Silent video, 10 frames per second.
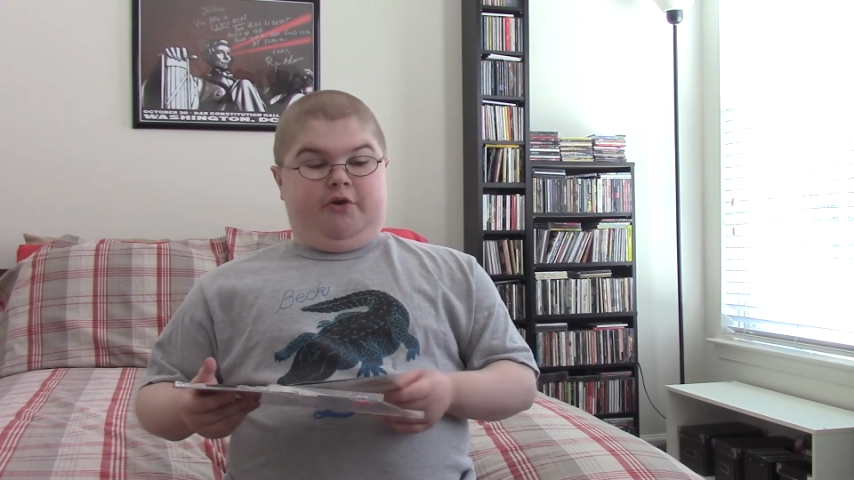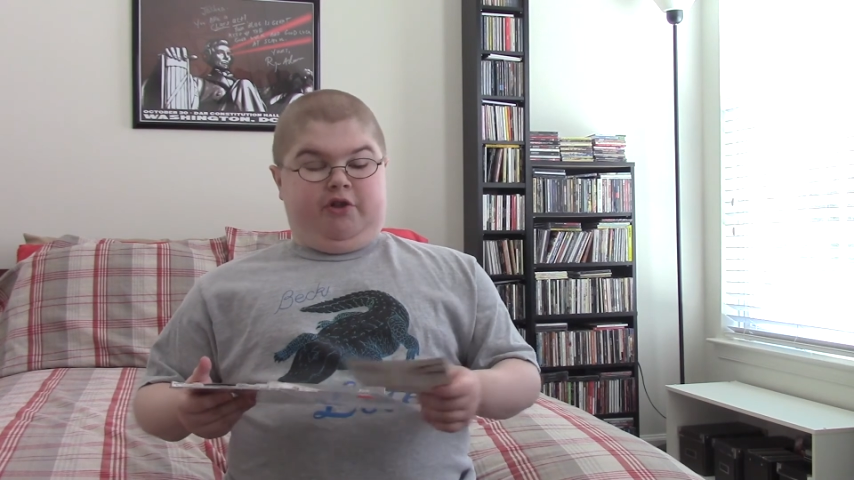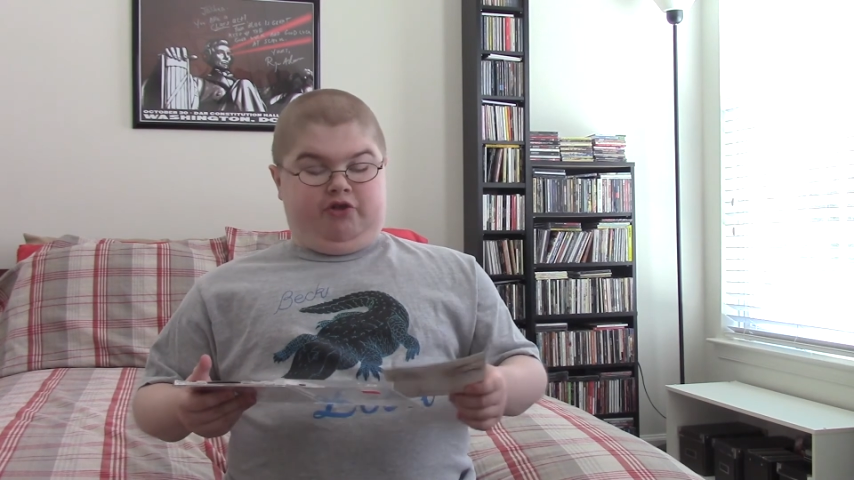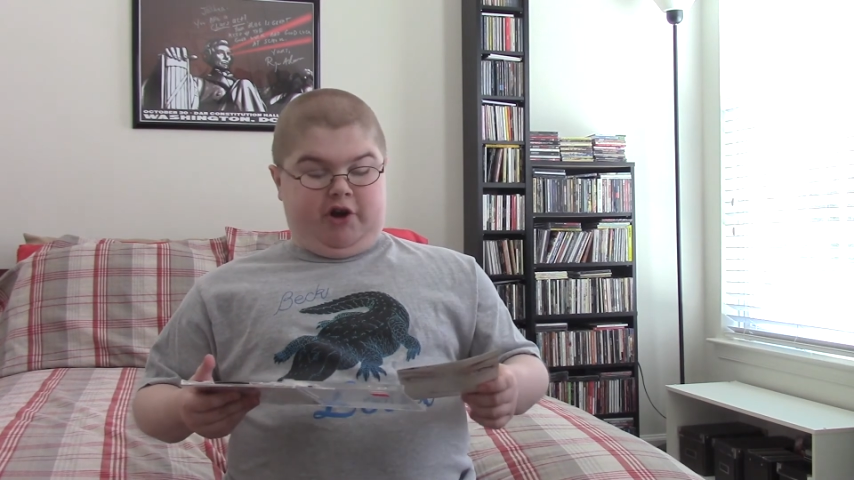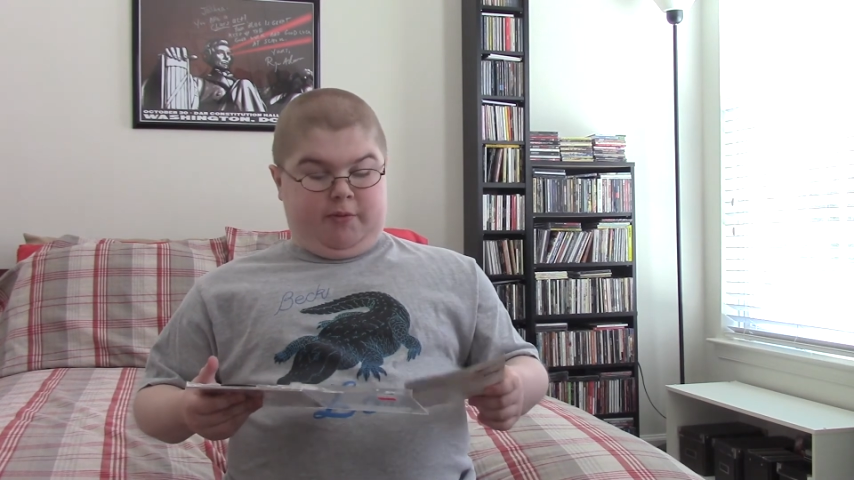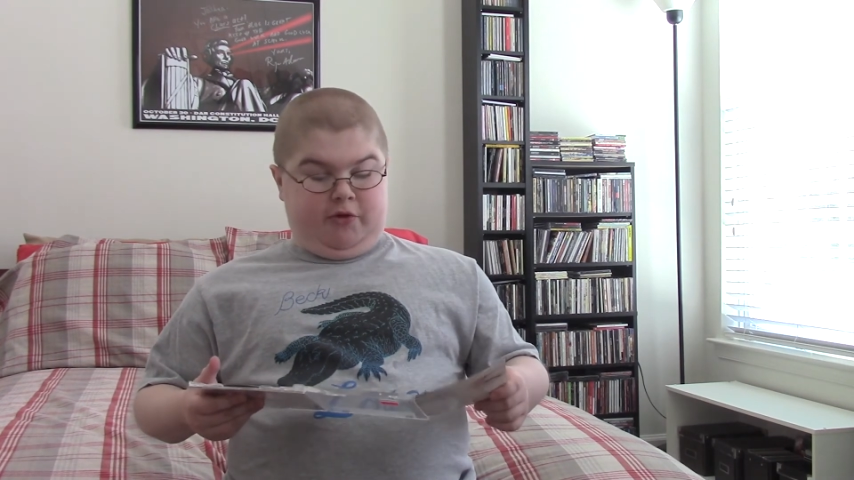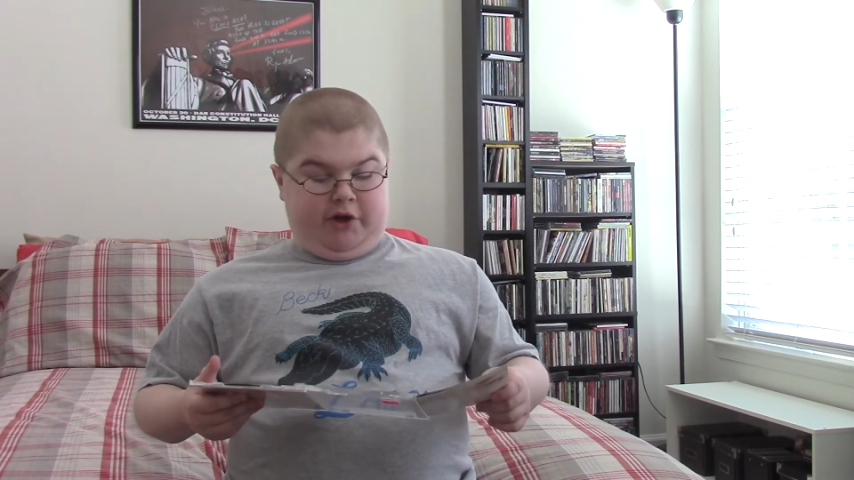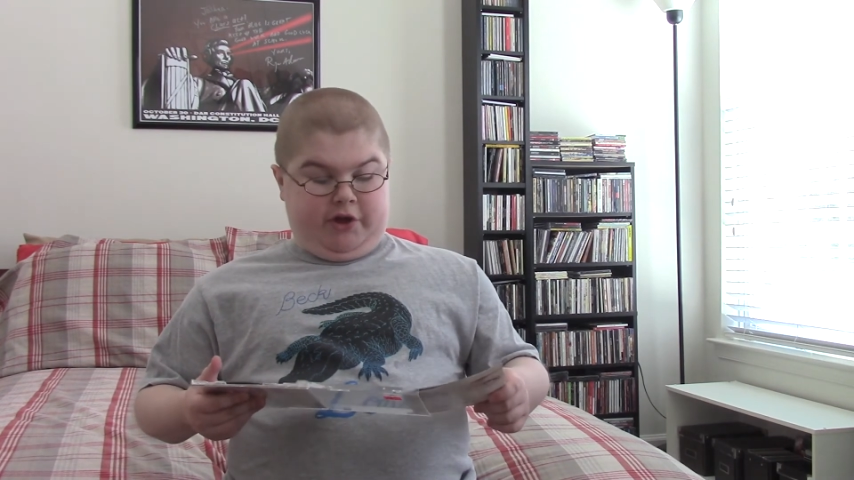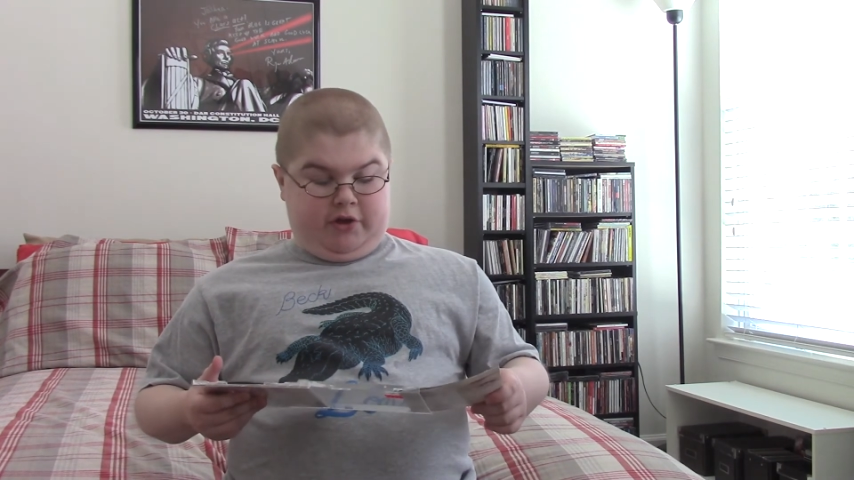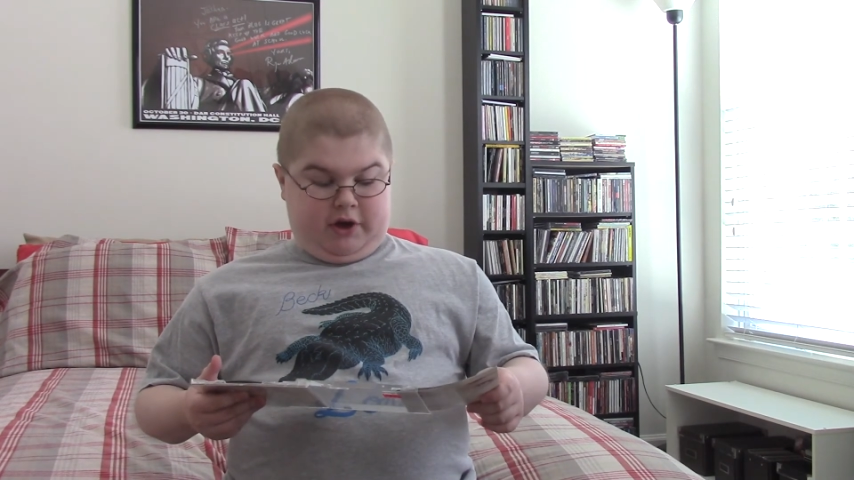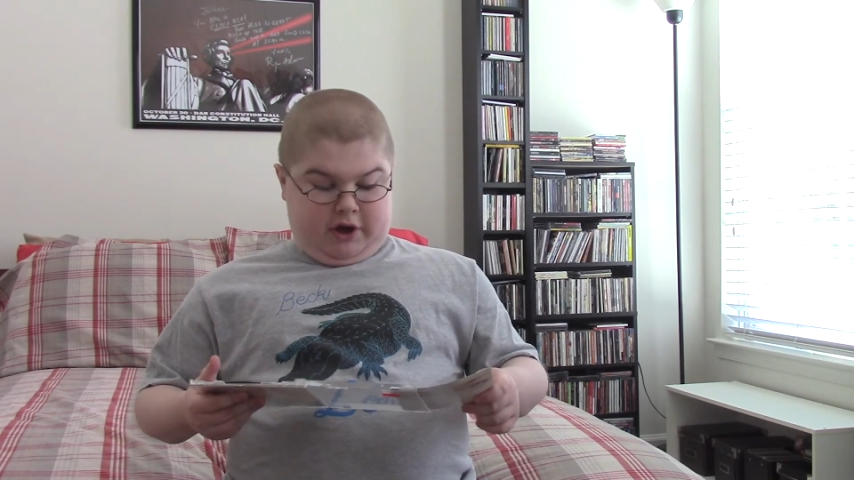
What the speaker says: and the chamberlain